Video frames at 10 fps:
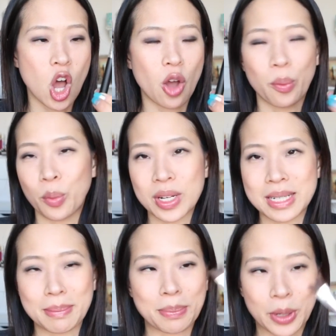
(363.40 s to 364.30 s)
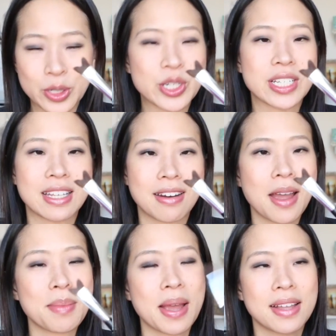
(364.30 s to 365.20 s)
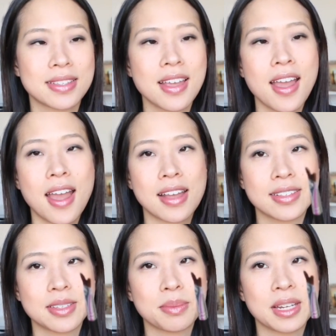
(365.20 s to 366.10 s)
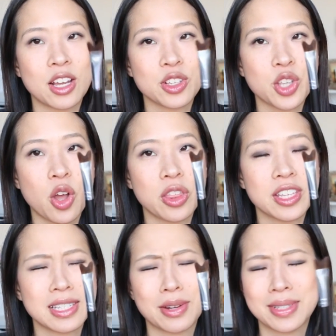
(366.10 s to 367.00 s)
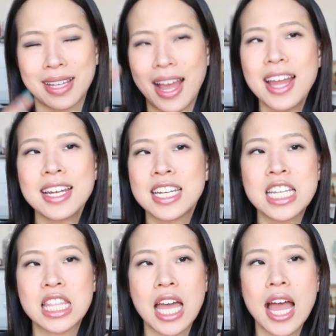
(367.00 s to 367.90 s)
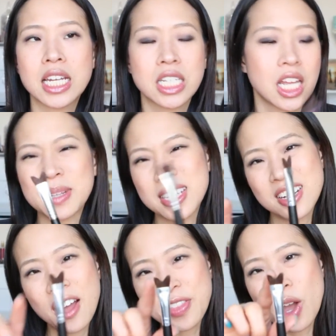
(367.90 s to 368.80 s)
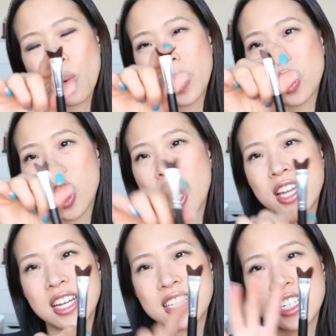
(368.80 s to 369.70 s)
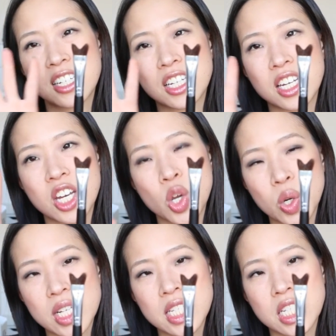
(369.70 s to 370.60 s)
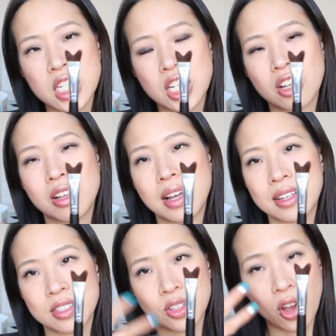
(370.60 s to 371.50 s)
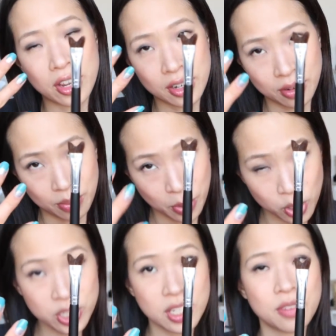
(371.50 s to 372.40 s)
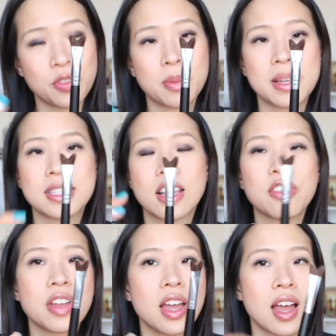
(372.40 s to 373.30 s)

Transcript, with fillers: on what to purchase at IMATS and somebody else hauled this and I was like, I need that. It's not that well cut. I didn't notice until I saw it in person for myself,